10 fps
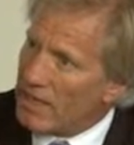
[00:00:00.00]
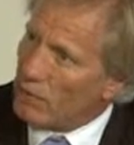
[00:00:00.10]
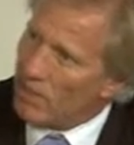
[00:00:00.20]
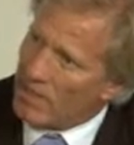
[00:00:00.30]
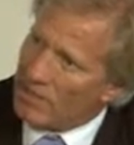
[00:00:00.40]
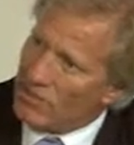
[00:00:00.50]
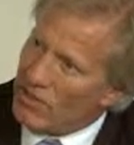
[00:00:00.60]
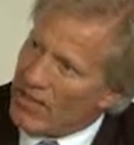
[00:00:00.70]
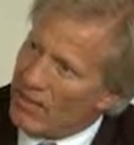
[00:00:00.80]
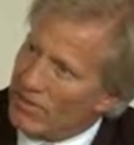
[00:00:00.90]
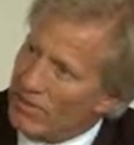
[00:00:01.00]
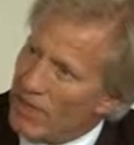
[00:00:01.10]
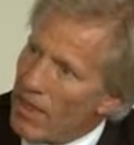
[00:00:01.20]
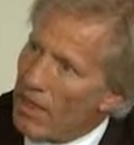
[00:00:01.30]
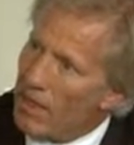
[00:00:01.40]
anyone really have
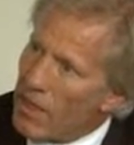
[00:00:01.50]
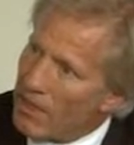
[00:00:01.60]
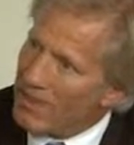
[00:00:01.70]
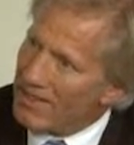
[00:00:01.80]
the